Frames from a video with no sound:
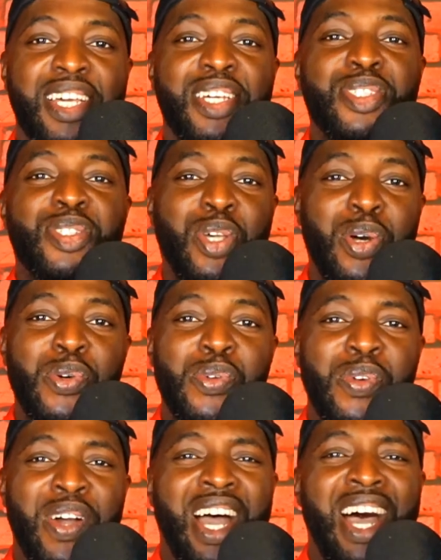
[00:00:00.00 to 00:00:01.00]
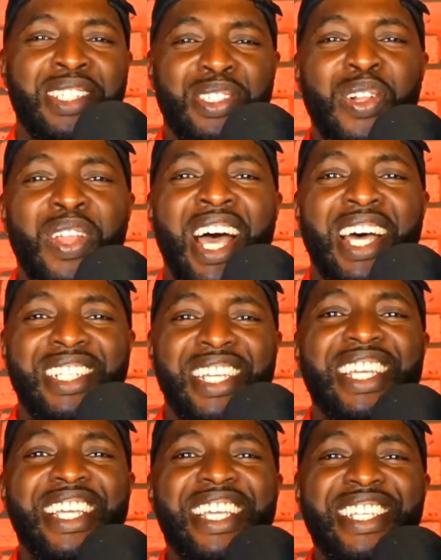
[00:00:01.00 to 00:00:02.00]
So, Arsenal had
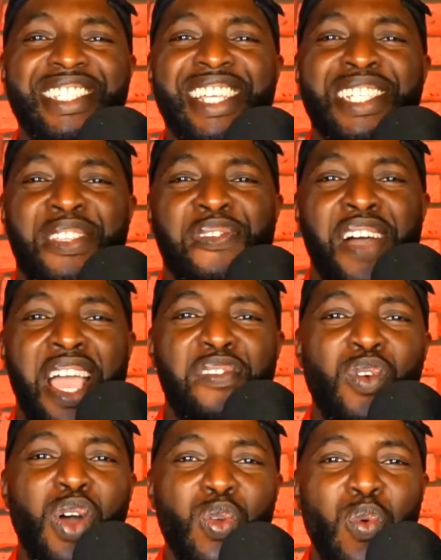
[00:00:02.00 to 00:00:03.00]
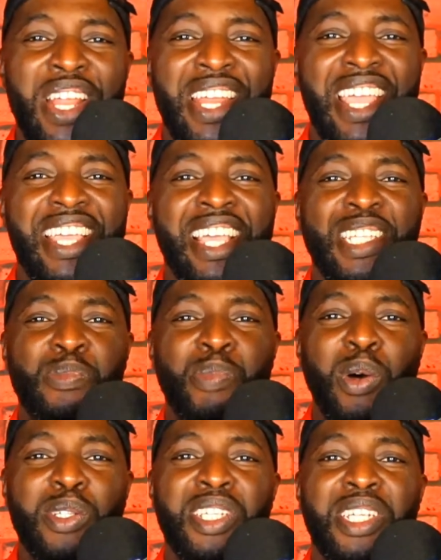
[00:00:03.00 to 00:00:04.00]
the easiest 5-1 win against
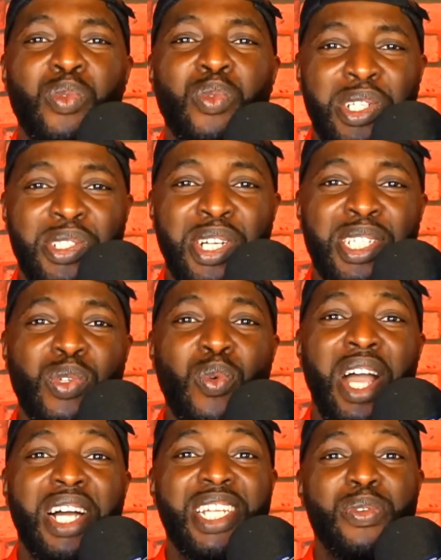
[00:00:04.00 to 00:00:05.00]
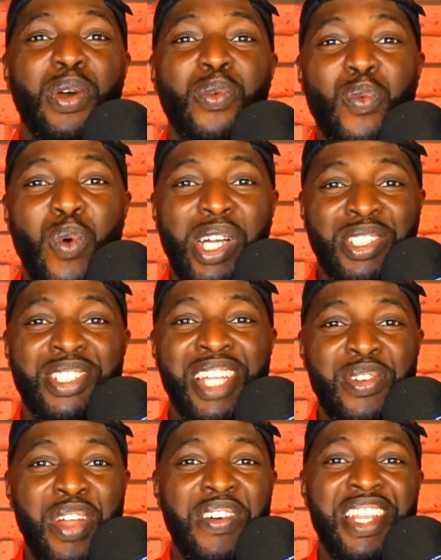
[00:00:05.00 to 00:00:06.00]
Bolton Wanderers while they were wandering
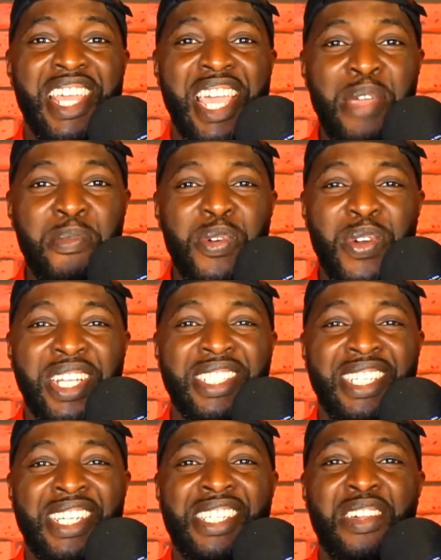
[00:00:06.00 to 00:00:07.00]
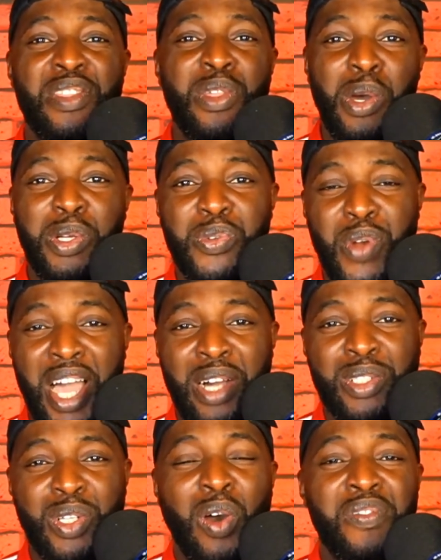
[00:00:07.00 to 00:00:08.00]
around the Emirates in the third
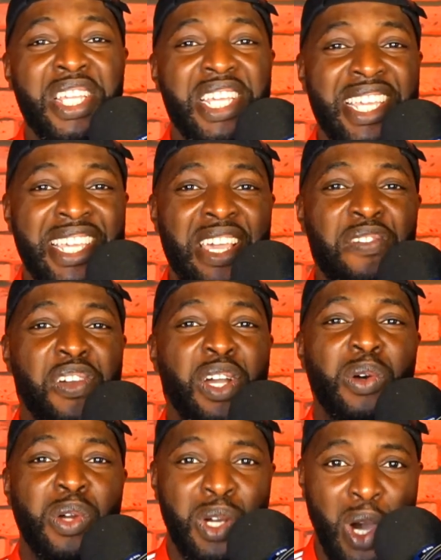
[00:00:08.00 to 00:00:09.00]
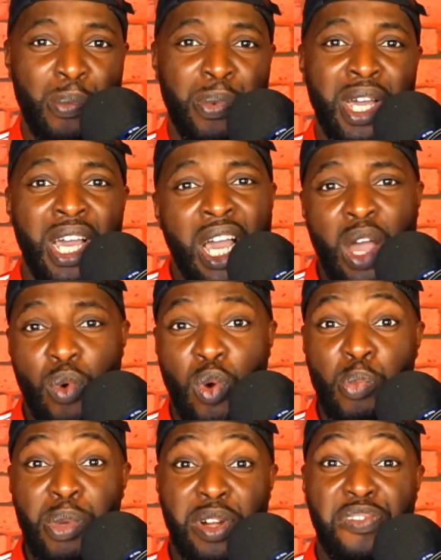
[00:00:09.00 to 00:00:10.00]
round of the EFL Cup. We
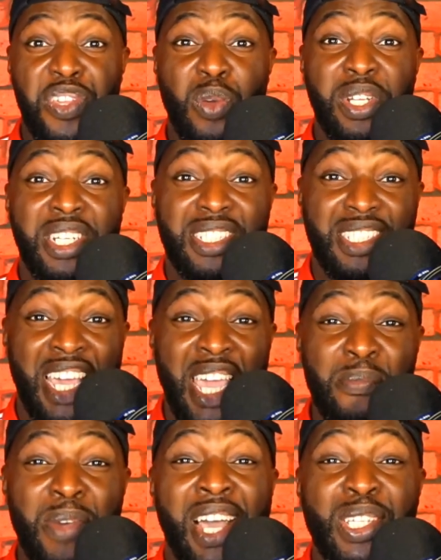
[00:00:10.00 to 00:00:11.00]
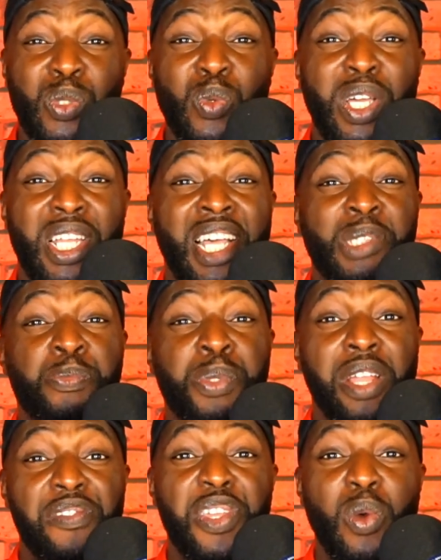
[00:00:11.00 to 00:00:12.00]
will be reviewing this game as well as
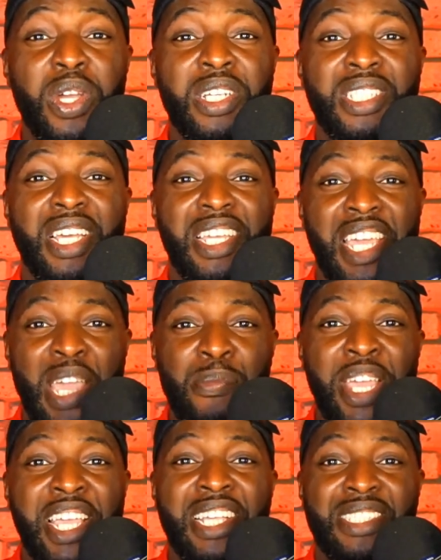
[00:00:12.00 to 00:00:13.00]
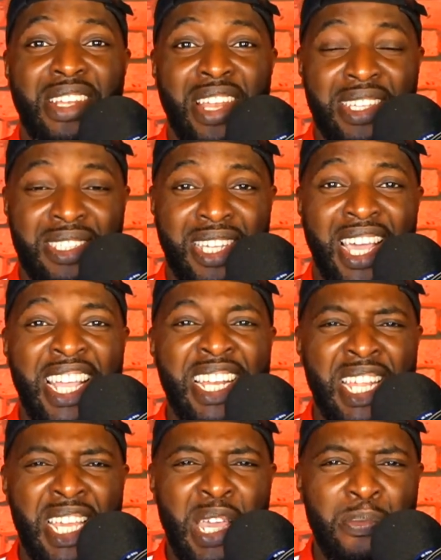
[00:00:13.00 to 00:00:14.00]
previewing the game against Leicester in
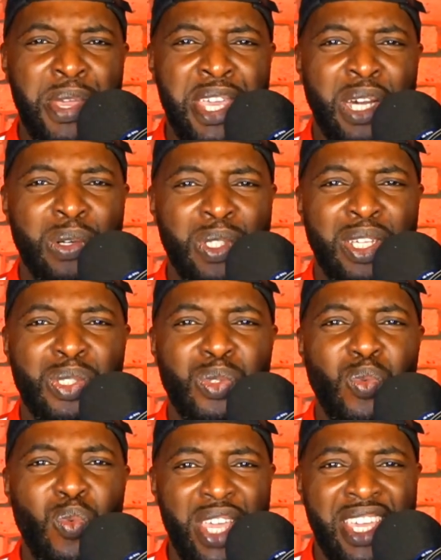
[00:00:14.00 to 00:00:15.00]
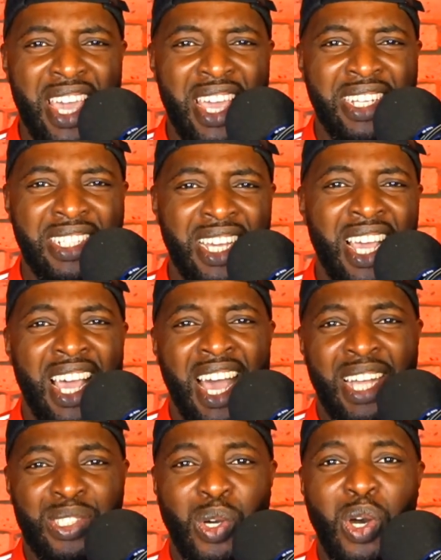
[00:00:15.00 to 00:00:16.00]
the EPL this weekend.
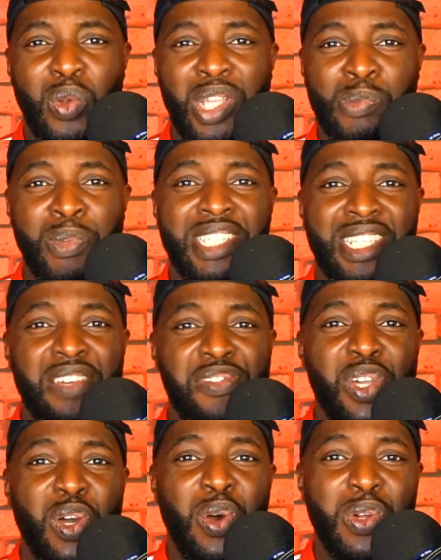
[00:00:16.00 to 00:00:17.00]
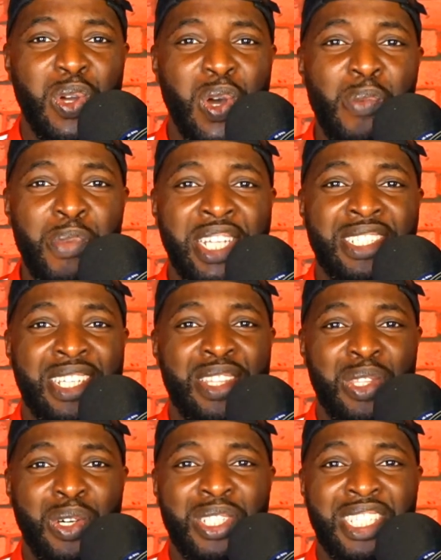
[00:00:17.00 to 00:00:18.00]
As always, please leave your own comments and
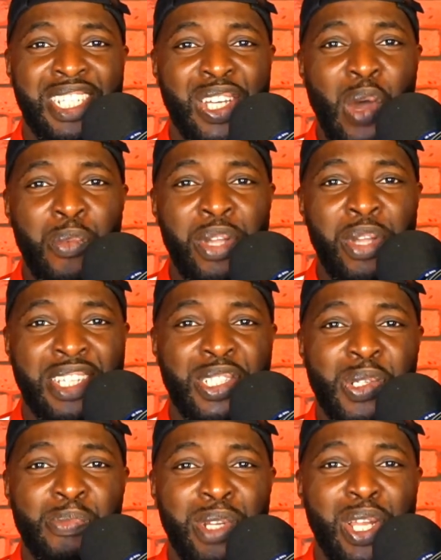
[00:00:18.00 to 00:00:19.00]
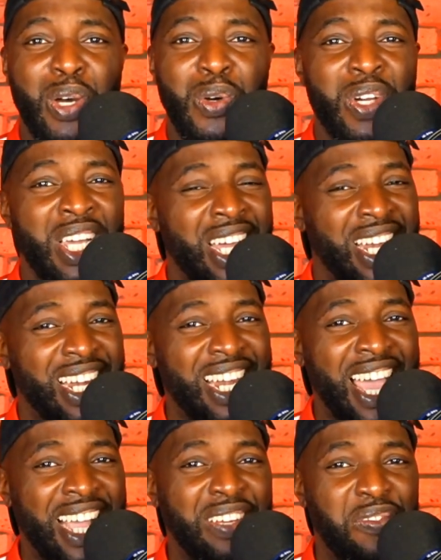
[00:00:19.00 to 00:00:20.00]
thoughts in the comment section below.
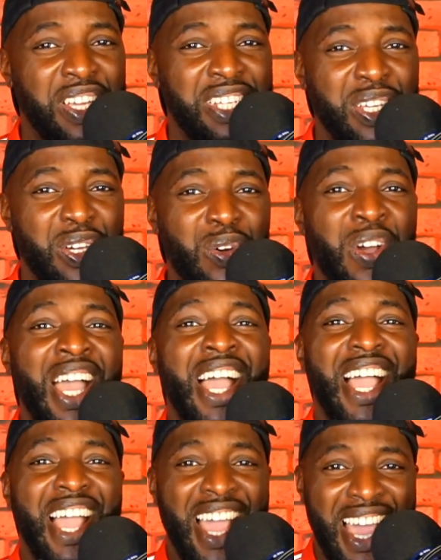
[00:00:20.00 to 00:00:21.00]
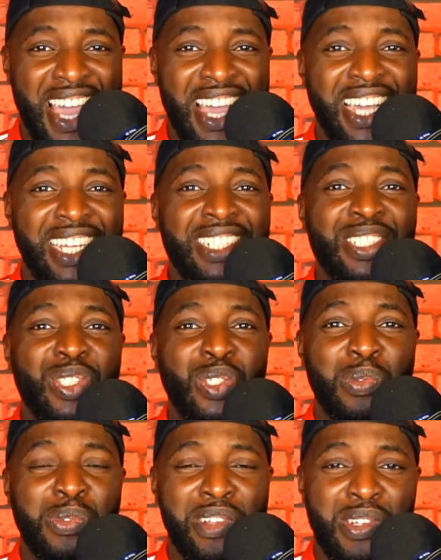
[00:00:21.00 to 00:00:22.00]
Like the video and
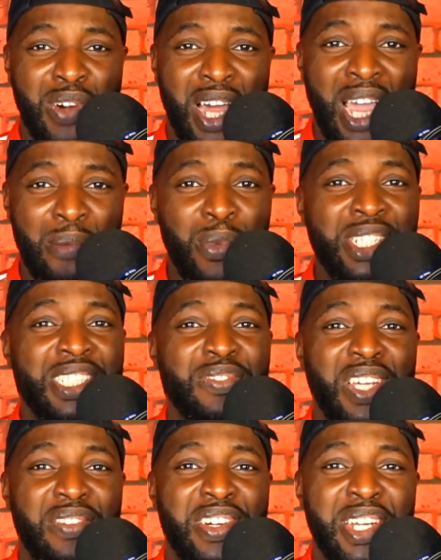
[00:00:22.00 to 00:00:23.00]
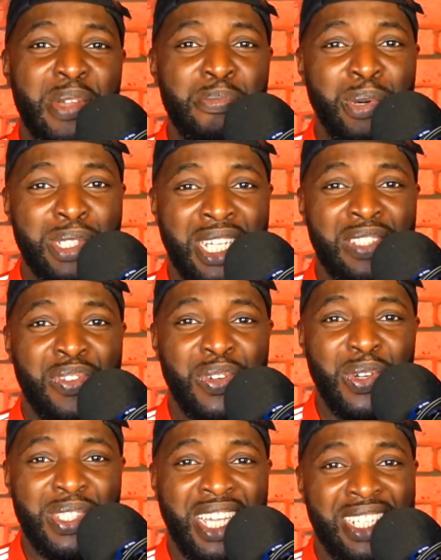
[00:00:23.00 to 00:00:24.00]
subscribe, which is very, very important for
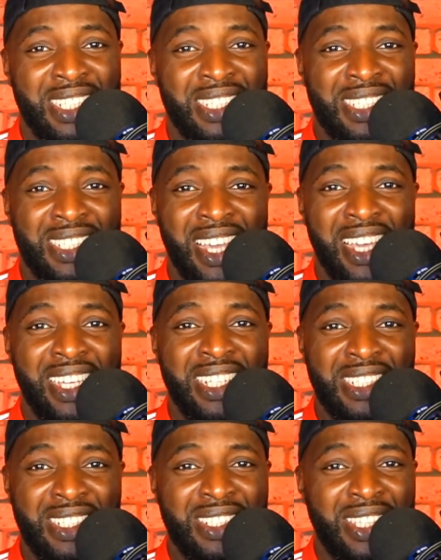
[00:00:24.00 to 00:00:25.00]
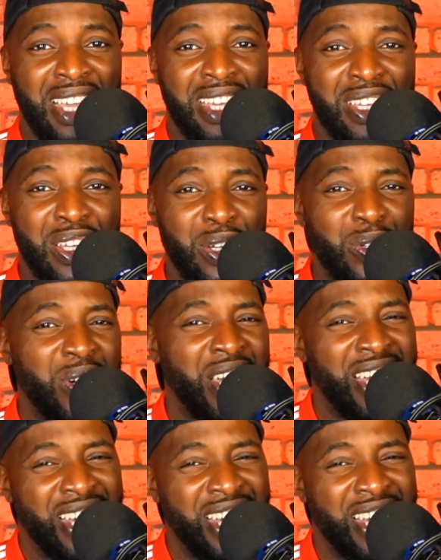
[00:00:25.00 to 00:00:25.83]
us at this stage. Thank you.